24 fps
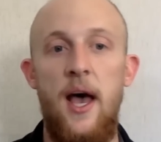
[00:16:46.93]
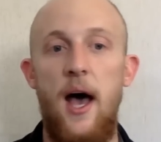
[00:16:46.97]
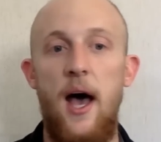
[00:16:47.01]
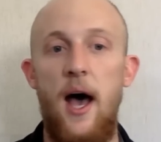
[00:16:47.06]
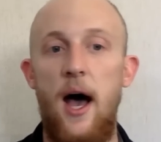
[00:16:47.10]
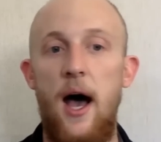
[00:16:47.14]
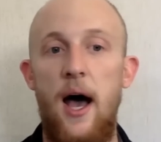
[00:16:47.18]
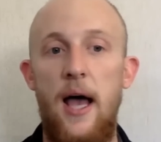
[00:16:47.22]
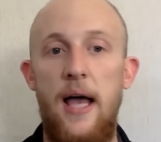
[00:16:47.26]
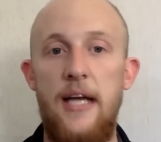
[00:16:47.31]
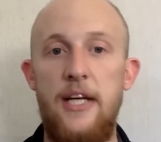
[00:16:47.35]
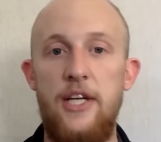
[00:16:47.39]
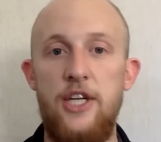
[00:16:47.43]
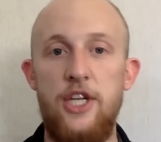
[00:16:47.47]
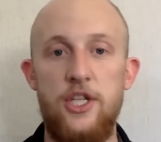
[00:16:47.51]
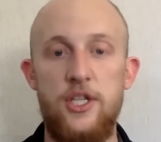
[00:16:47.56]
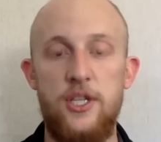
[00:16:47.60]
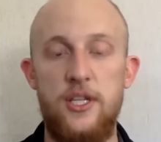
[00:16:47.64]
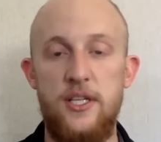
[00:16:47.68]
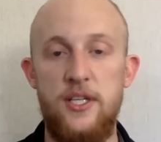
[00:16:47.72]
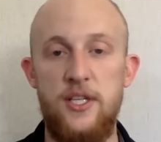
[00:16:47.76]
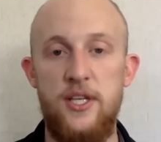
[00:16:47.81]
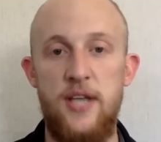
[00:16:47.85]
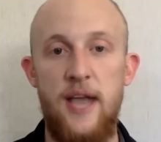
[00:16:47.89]
It
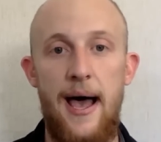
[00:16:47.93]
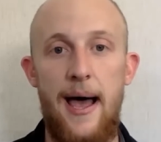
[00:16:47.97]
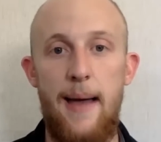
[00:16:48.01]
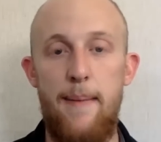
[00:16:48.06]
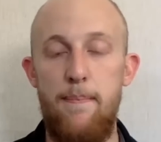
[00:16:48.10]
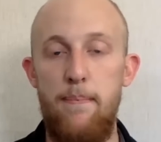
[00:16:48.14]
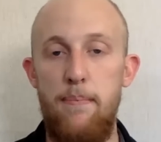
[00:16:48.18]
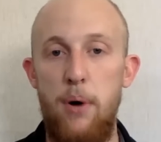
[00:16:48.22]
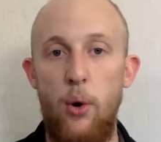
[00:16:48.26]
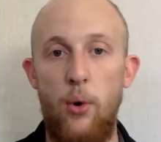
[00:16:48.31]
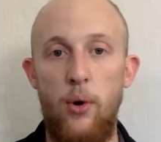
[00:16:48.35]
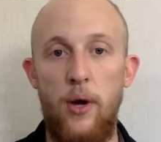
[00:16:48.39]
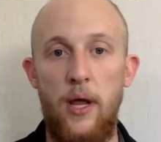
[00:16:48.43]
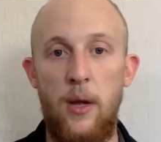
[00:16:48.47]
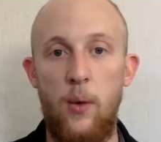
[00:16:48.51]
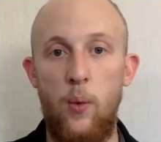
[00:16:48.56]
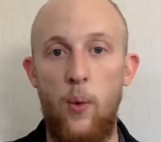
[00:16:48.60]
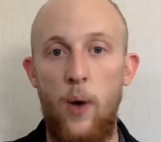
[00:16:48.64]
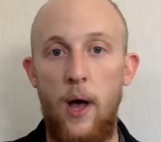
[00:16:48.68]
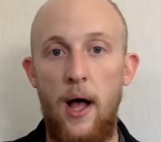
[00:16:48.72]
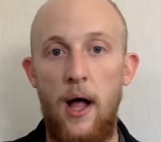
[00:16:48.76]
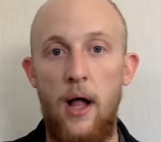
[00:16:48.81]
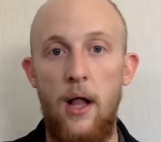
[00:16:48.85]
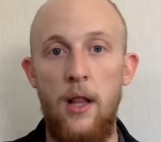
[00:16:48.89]
just is not
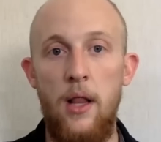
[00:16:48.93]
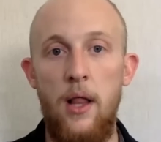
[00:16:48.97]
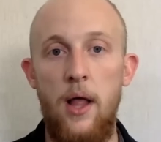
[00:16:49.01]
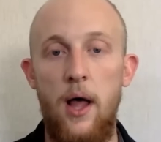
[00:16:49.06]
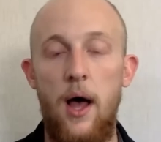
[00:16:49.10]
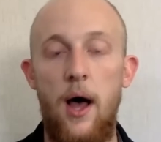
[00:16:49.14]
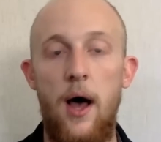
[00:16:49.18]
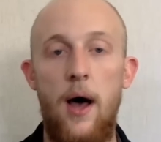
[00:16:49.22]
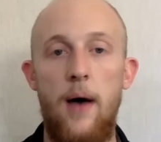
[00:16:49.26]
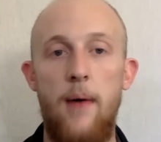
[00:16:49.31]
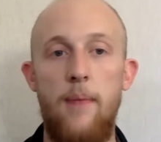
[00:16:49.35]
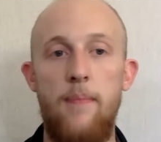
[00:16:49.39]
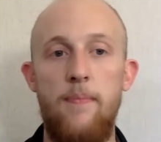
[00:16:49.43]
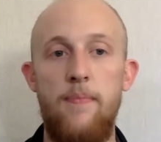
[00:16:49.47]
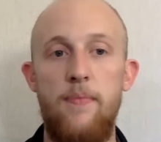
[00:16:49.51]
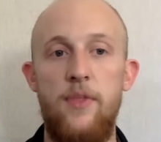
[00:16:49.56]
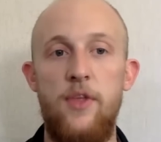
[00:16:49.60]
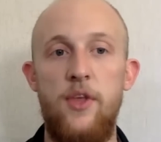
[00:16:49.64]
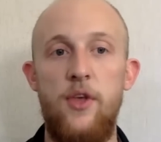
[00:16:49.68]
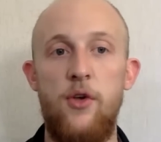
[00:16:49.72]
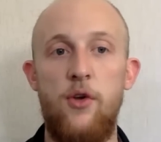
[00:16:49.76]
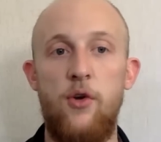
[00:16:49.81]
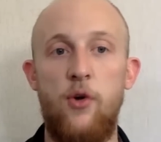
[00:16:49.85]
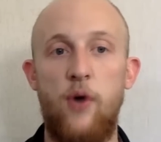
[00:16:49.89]
boding well. The
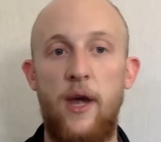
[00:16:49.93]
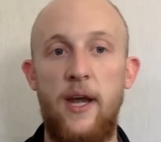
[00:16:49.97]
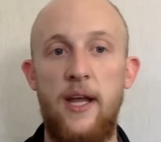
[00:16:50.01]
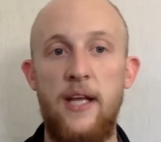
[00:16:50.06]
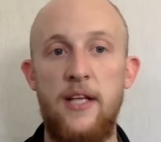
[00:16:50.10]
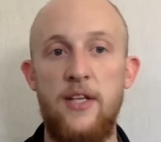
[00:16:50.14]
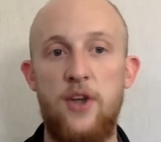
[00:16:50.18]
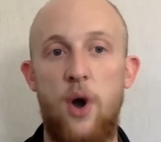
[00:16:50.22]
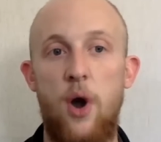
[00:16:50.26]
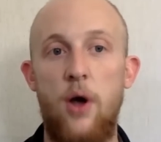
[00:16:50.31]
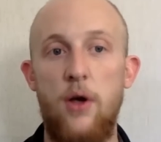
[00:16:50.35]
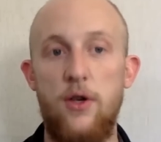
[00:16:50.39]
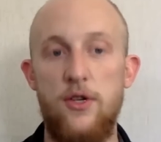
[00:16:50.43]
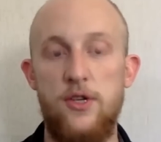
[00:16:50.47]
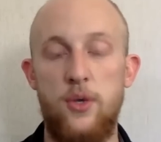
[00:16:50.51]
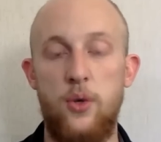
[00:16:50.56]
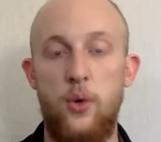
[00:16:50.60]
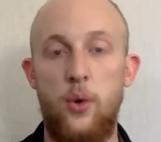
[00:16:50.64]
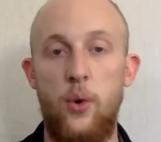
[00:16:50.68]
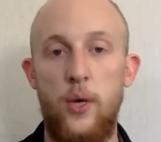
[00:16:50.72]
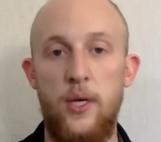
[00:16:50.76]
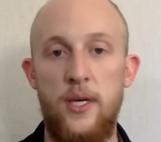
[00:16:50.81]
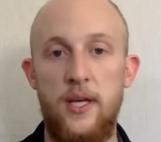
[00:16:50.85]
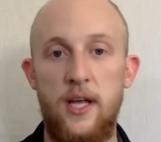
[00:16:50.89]
Ukrainians are
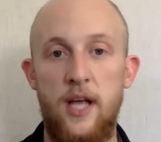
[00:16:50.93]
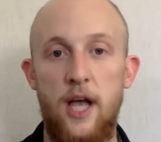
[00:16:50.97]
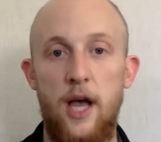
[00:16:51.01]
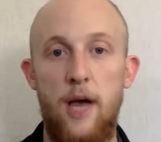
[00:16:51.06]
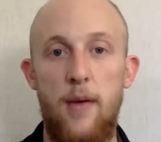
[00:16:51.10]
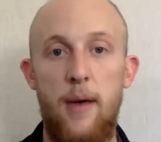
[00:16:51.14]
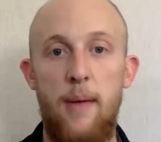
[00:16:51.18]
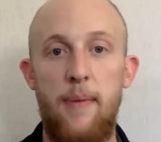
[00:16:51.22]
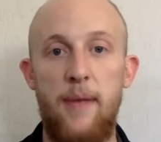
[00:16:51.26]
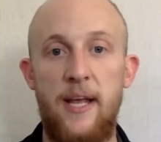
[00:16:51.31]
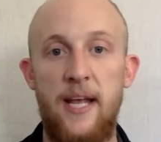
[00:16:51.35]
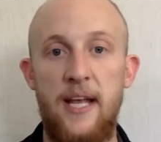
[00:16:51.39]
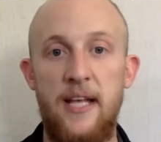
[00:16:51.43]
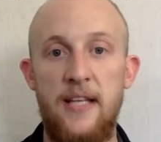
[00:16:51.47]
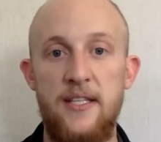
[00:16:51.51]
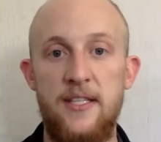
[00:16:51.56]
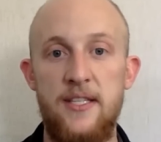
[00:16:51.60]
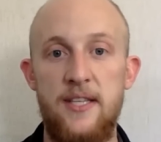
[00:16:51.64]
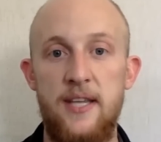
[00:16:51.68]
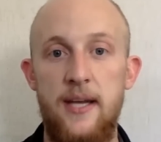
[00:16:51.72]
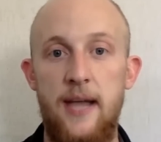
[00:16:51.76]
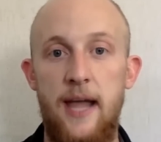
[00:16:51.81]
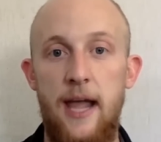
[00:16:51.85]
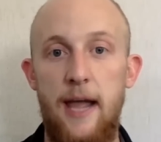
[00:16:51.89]
also going to come up
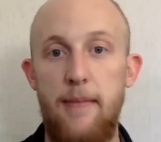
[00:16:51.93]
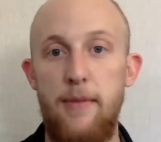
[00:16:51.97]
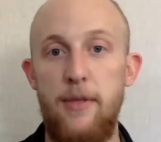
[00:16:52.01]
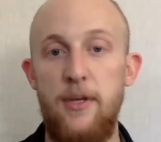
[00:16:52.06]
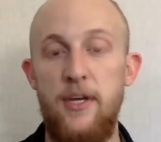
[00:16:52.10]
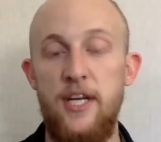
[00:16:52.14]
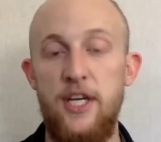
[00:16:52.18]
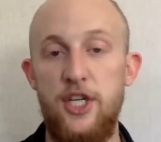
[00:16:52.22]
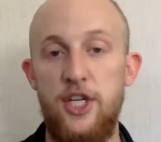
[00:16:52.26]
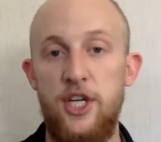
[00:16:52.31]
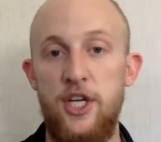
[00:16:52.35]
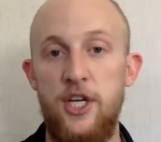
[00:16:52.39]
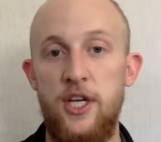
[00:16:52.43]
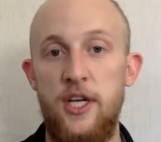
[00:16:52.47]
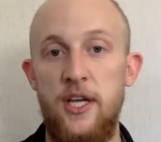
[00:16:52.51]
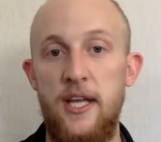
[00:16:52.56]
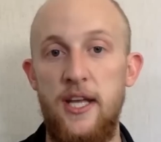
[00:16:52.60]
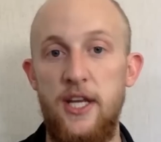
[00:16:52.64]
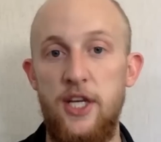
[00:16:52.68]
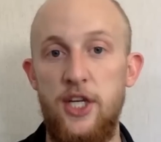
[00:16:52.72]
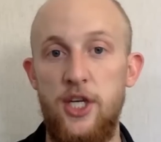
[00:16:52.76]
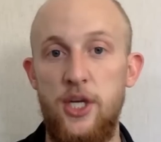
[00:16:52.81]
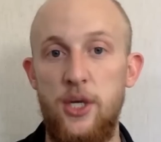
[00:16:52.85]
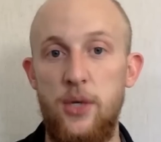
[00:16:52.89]
against an ammunition
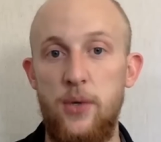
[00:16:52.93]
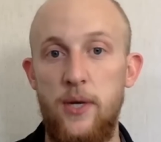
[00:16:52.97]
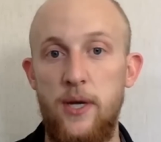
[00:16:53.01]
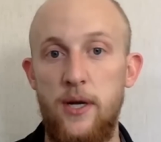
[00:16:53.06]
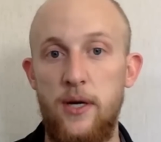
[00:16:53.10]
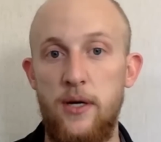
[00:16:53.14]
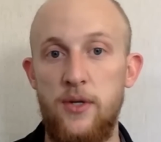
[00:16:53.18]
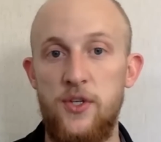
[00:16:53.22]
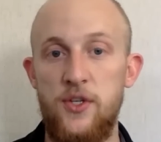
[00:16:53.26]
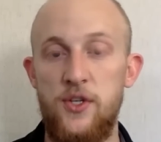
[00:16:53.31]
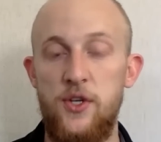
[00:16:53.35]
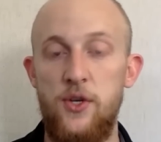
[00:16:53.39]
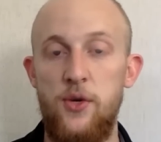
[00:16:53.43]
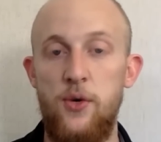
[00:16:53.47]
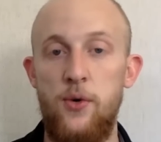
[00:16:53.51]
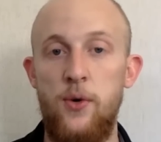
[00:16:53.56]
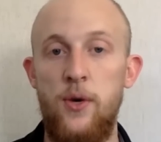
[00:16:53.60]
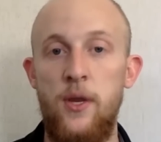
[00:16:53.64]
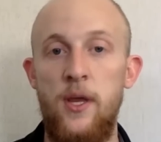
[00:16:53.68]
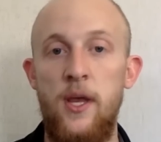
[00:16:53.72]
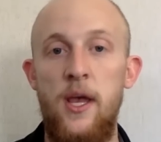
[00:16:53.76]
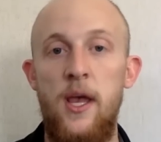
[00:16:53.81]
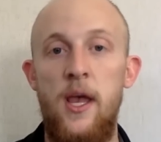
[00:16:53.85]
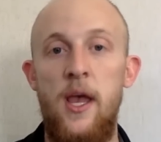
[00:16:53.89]
issue here
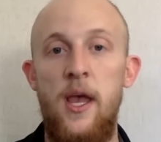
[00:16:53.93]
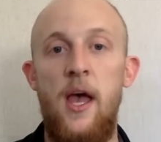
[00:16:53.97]
soon.